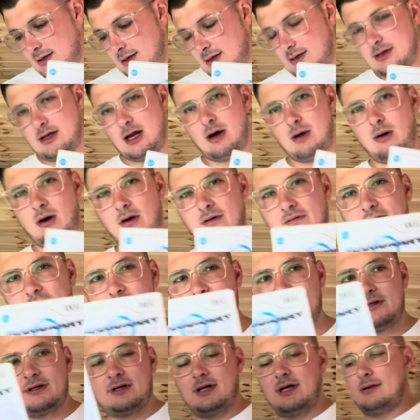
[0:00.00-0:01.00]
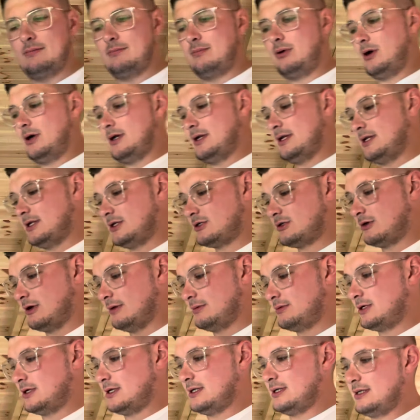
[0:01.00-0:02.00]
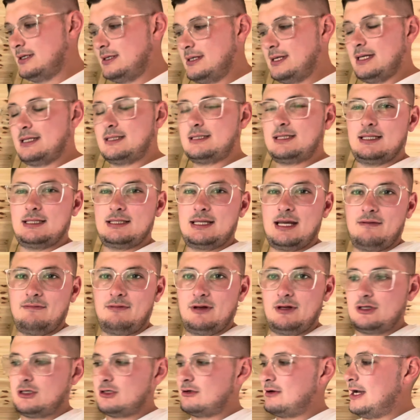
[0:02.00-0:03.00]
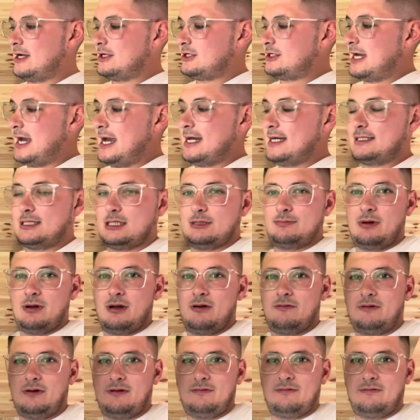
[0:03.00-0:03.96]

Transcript: no offers, and put in a description, disc is heavily scratched, case is perfectly